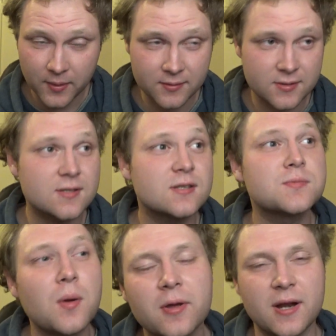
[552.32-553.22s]
but since it's
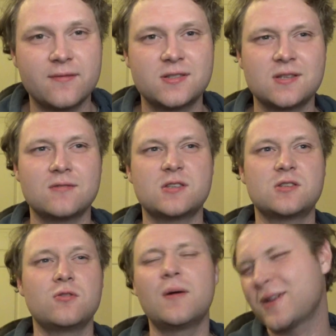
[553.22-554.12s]
probably going to have a series
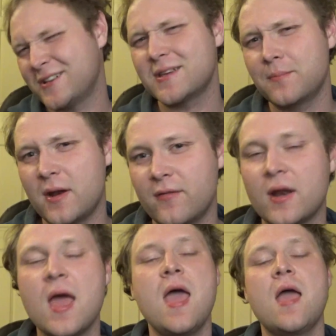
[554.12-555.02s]
2, I'm going to say benefit.
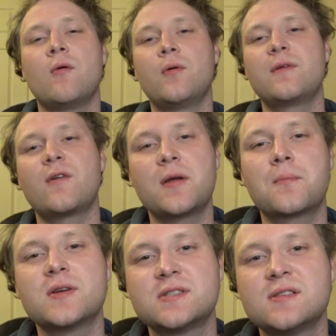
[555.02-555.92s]
It will be very
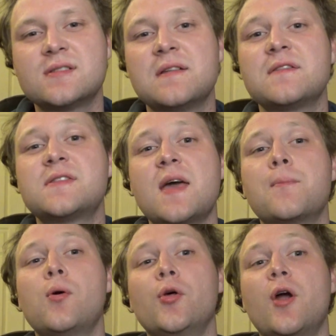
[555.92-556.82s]
impressive if they
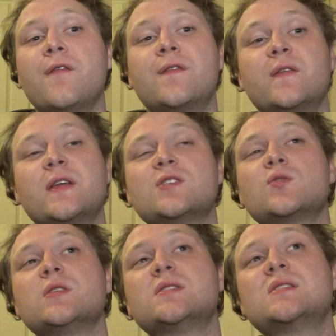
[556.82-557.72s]
pull it off
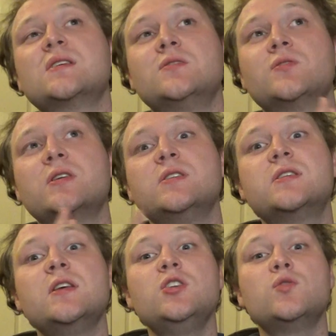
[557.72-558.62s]
into a single
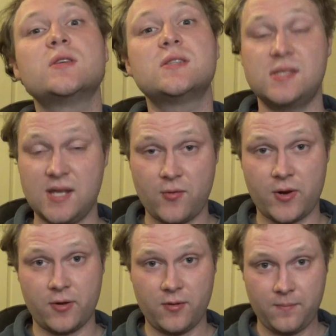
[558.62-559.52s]
continuous
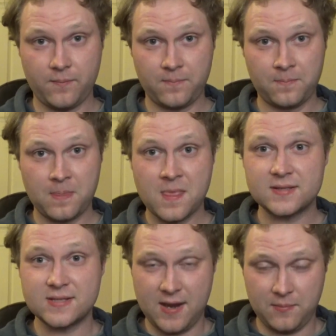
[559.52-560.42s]
serial,
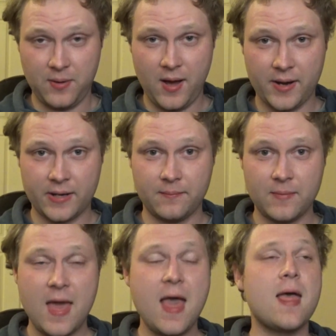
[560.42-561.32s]
10-parter.
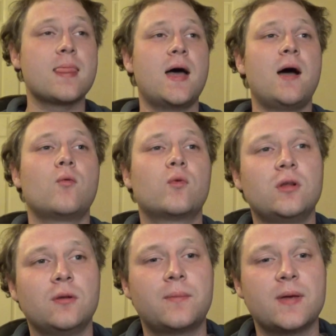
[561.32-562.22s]
That
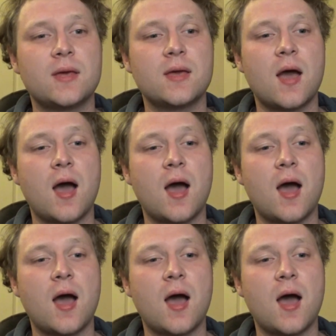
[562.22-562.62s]
will be